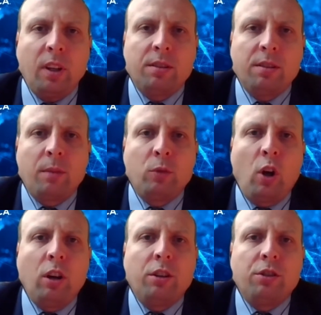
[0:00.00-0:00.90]
some
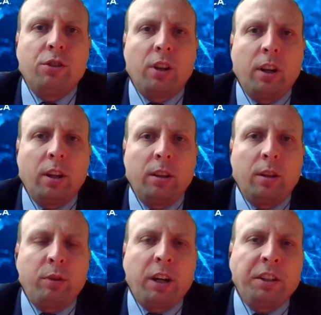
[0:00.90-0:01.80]
knowledge and
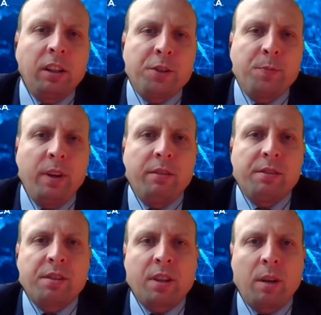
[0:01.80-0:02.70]
the practical
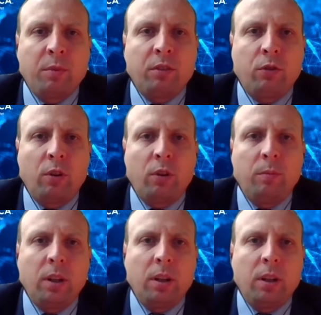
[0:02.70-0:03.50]
experiences coming from